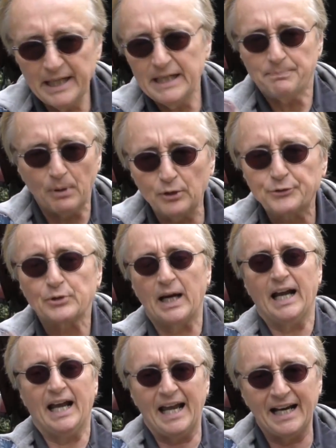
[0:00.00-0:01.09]
People
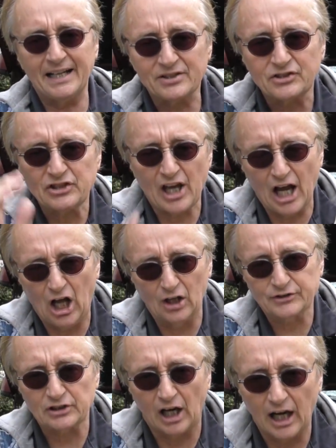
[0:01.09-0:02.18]
trying to sell
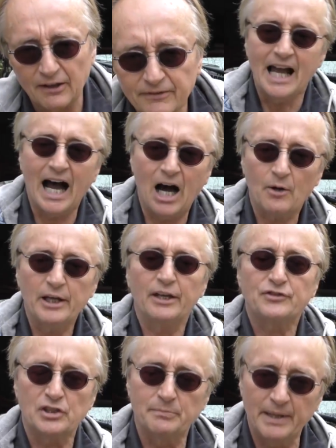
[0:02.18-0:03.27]
stuff. Now,
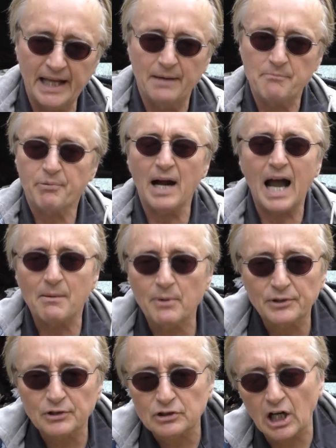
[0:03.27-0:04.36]
if she'd been having problem
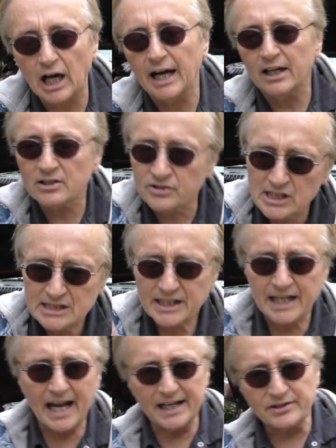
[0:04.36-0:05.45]
with her tires,
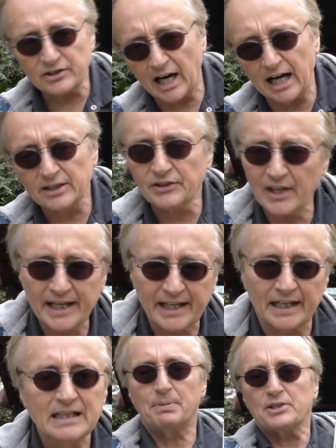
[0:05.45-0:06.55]
then I'd start
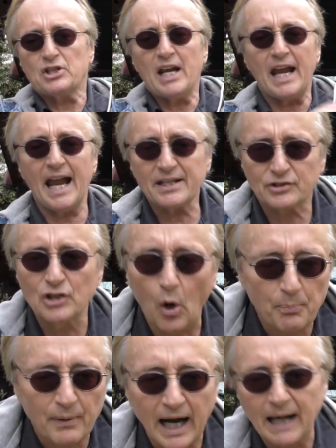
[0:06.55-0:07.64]
thinking. But she has no
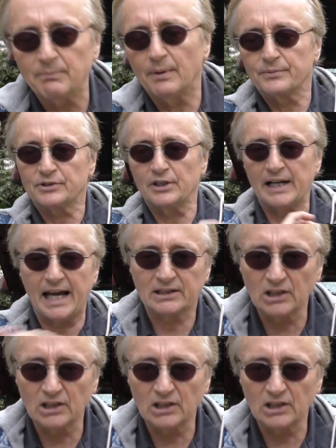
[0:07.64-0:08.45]
problems. They're not